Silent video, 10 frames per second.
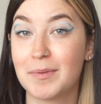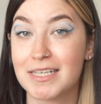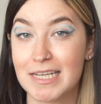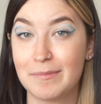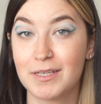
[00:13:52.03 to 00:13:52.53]

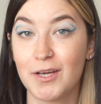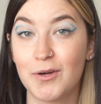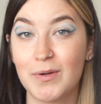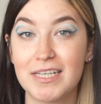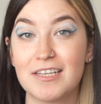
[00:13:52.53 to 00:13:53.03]
best time to
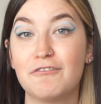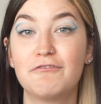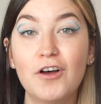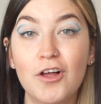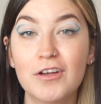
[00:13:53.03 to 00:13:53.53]
go is in
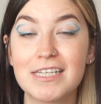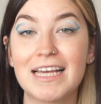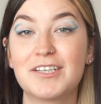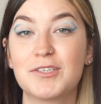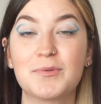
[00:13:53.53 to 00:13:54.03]
fall, because
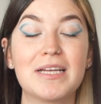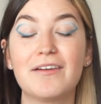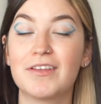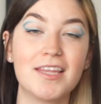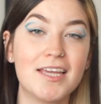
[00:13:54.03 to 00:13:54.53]
that's just when
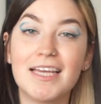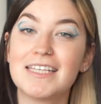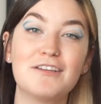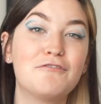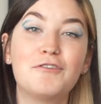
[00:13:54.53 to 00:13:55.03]
everything
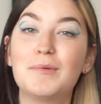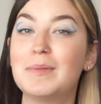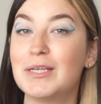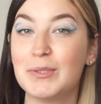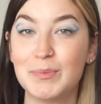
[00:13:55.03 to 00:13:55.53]
is in full
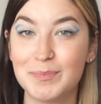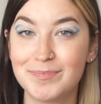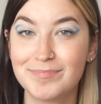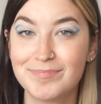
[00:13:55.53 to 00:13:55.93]
bloom.